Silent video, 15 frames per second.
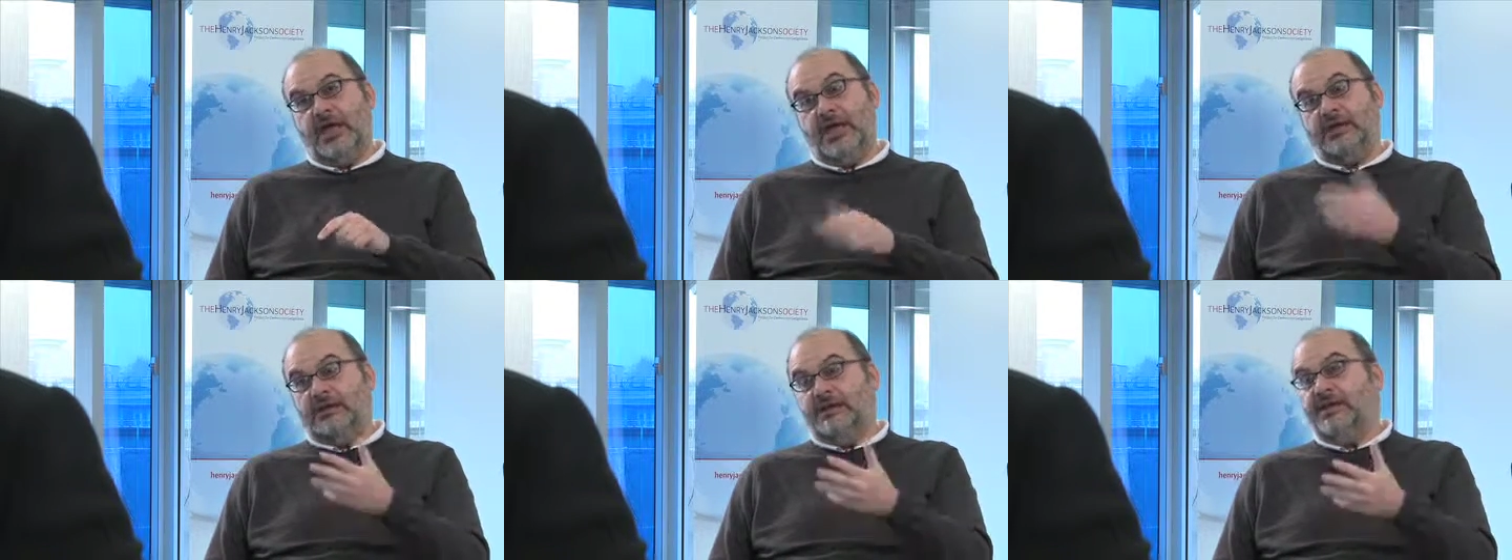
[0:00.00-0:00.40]

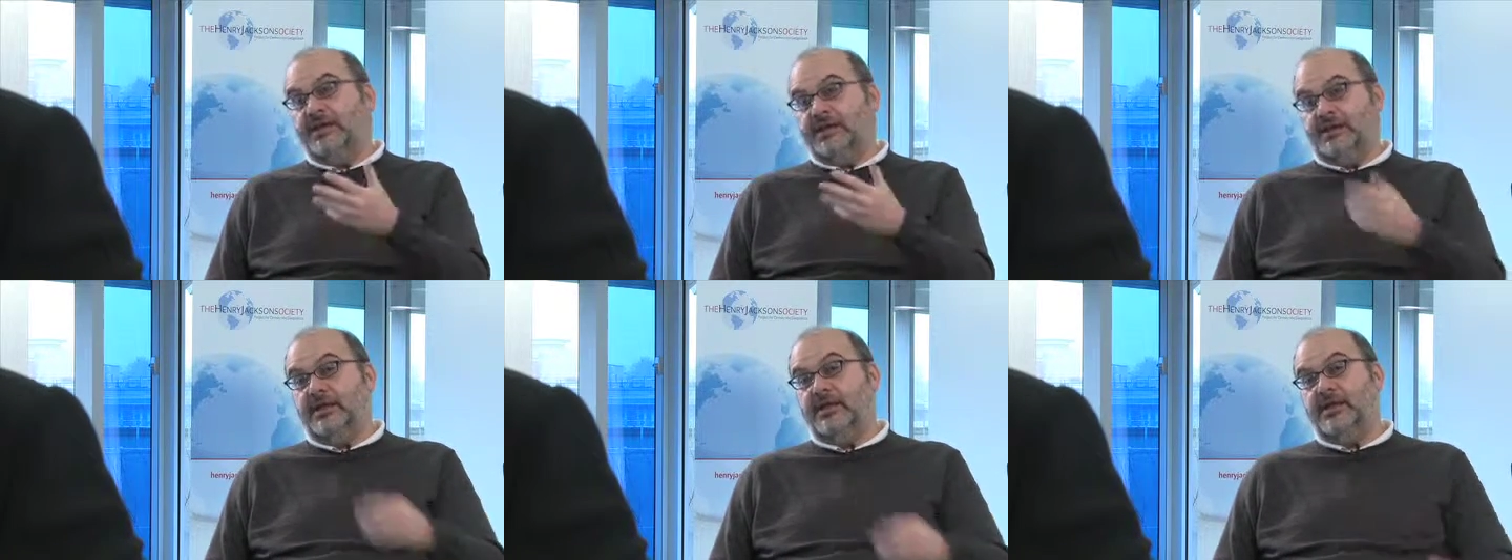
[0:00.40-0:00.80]
And in
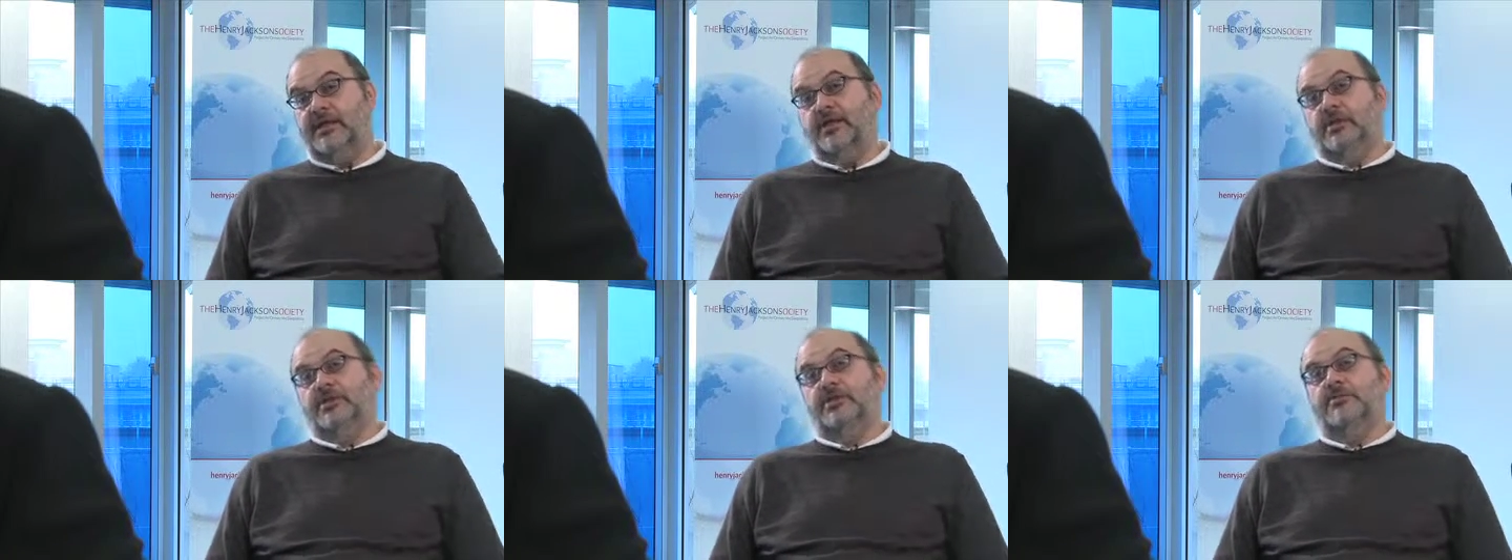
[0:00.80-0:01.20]
that sense,
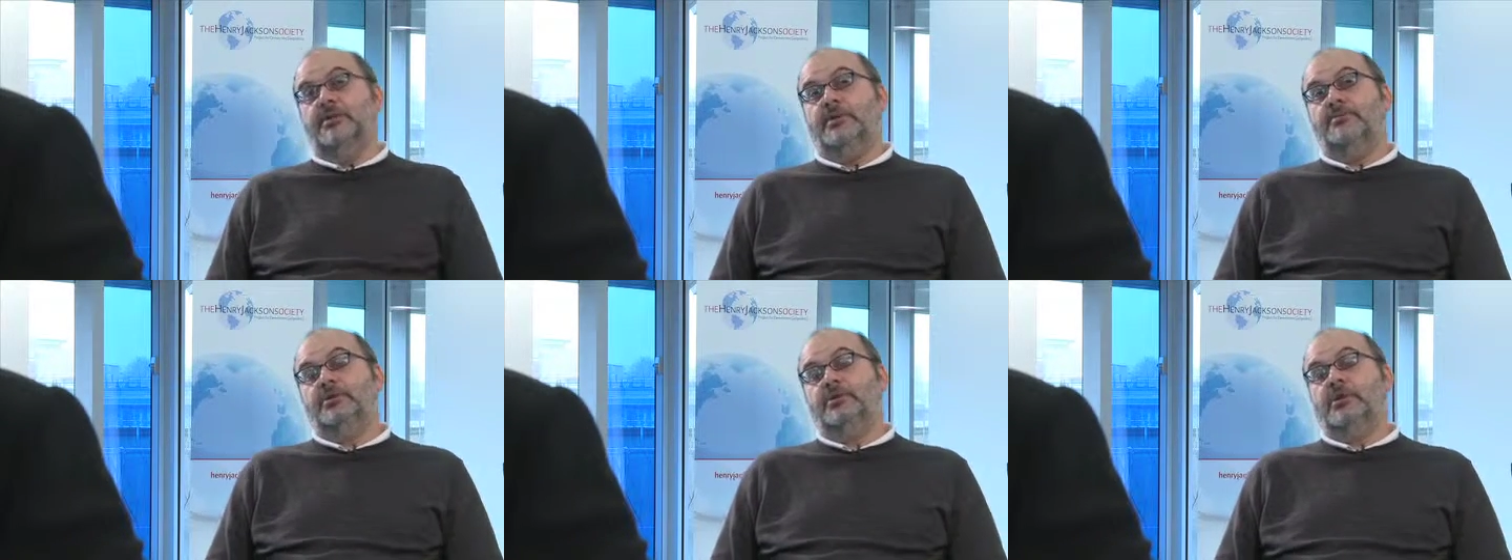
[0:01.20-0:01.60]
there
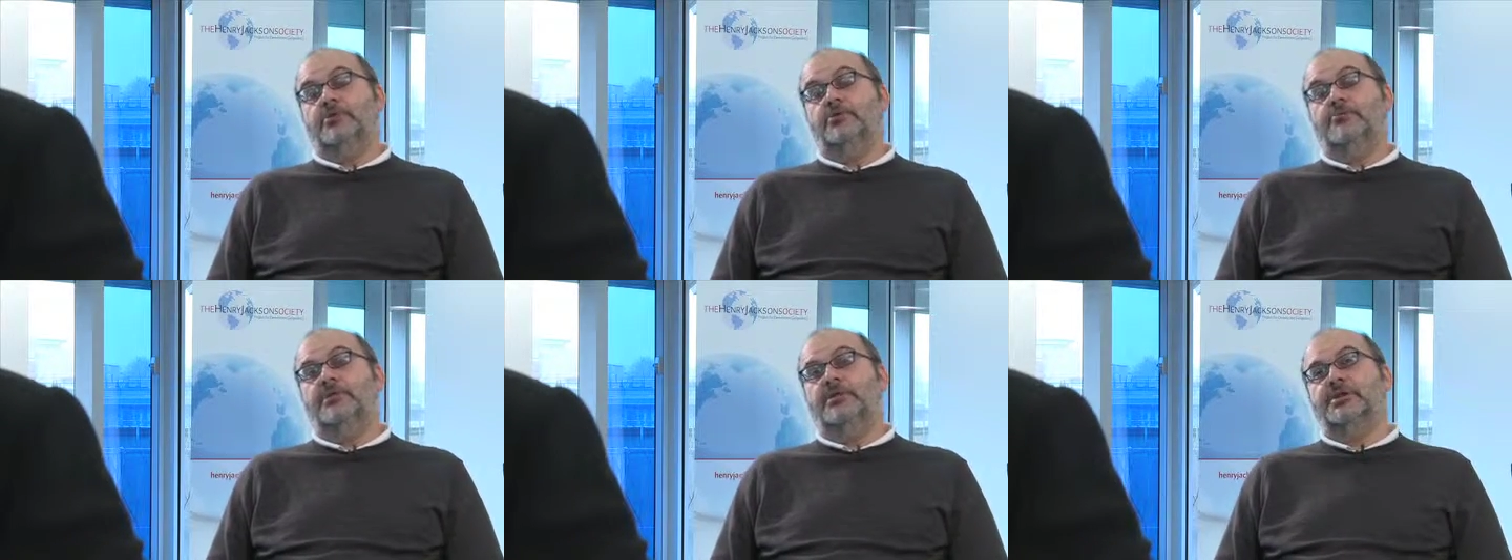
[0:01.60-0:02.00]
may be an
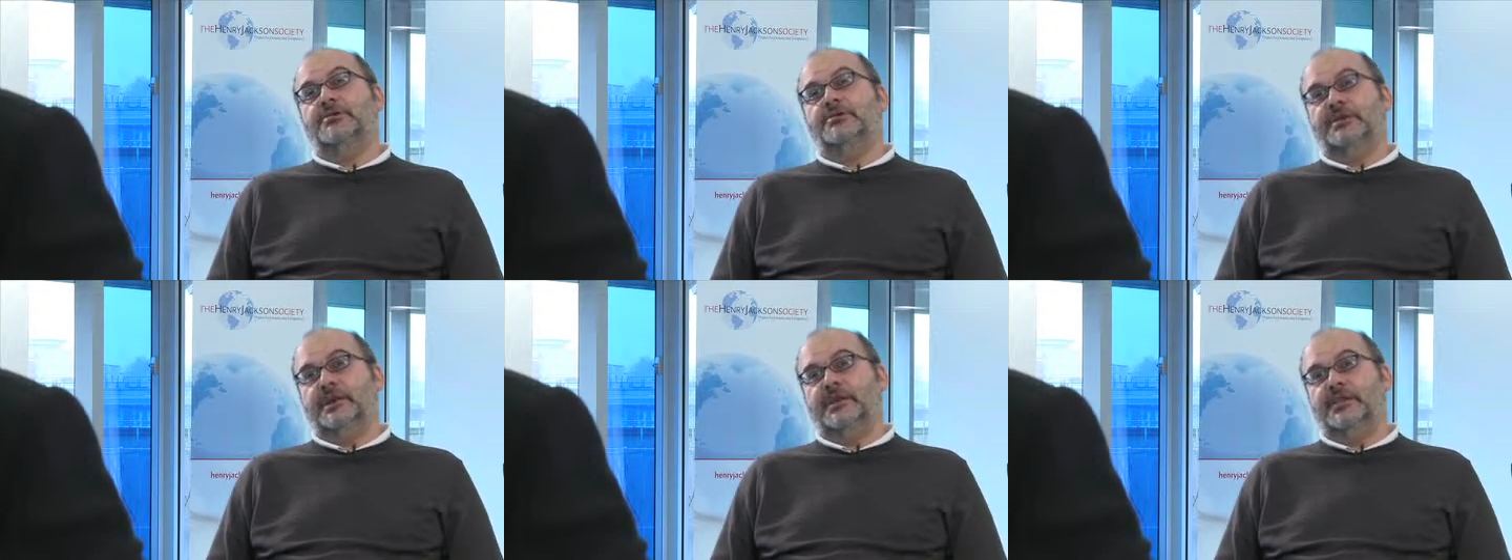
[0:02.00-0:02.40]
argument
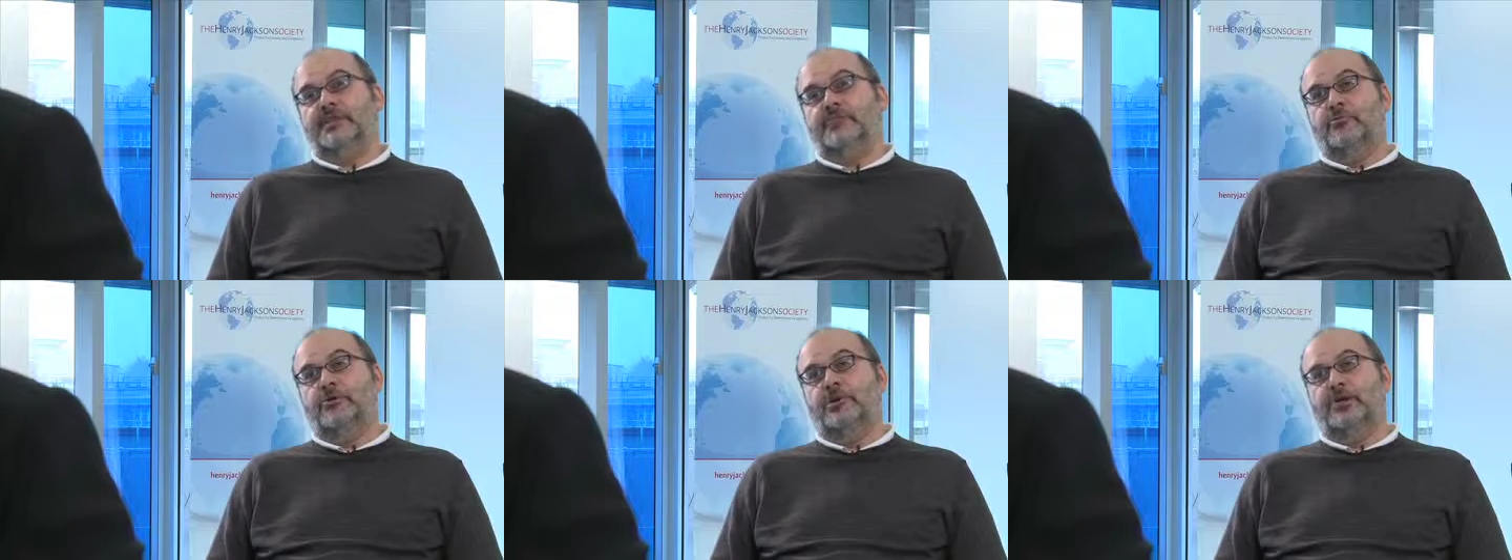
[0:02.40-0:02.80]
to tax
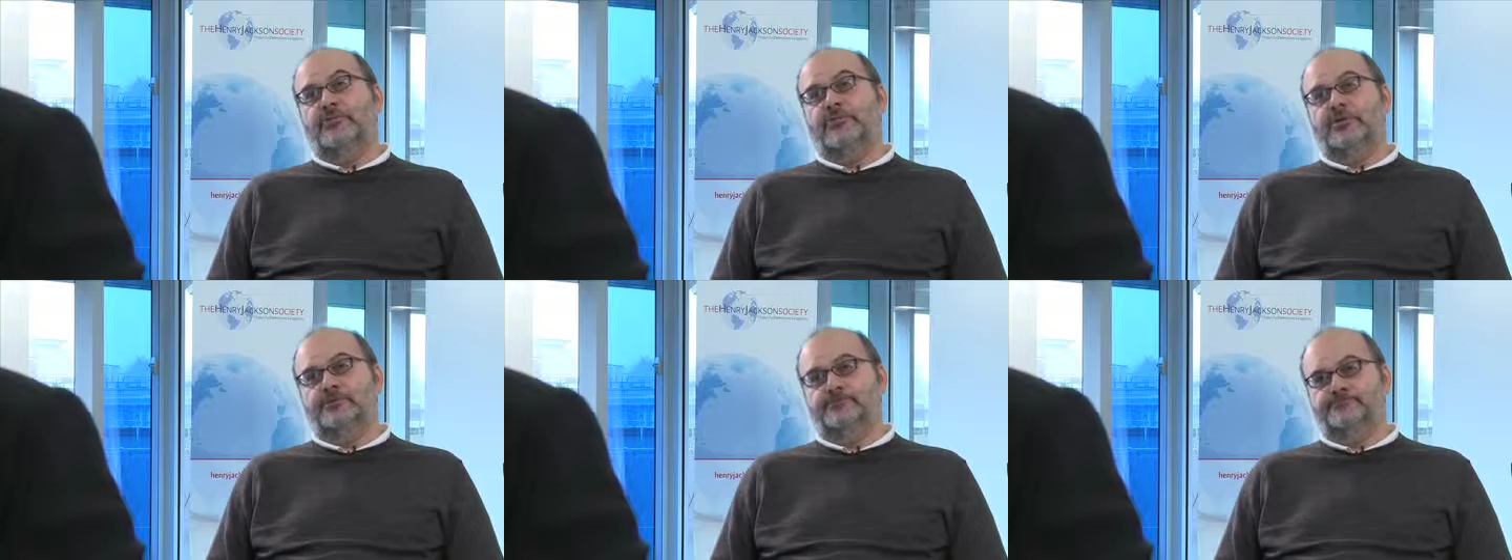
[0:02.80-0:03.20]
them more
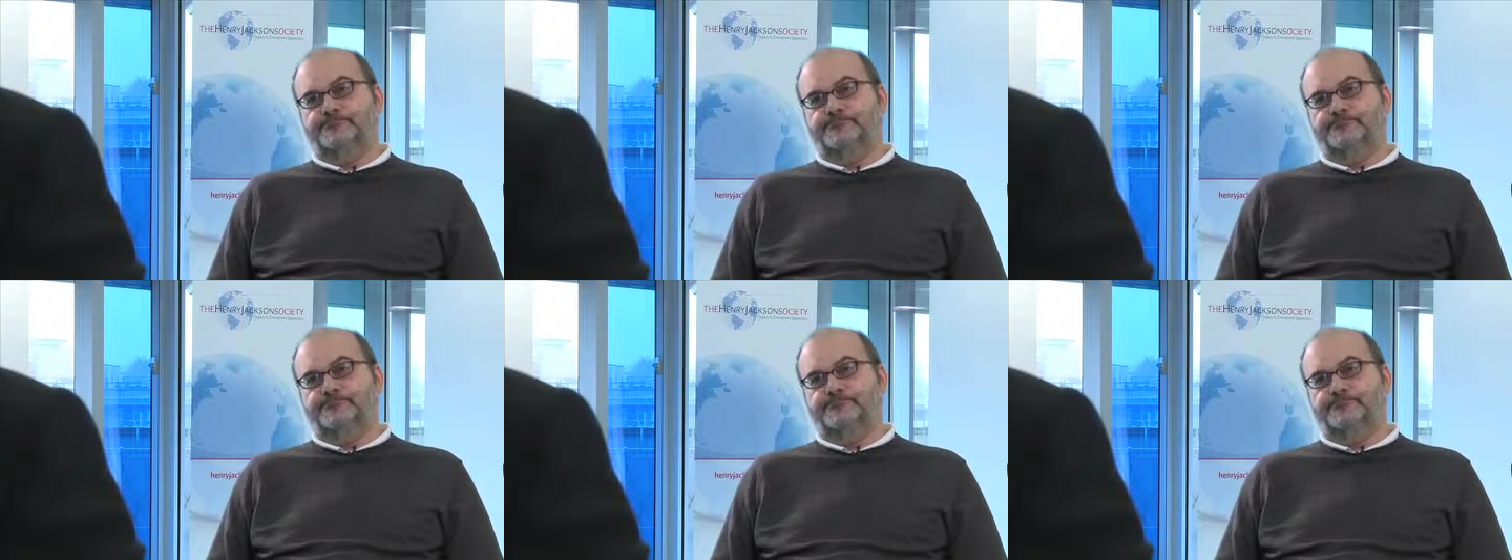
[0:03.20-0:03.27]
heavily.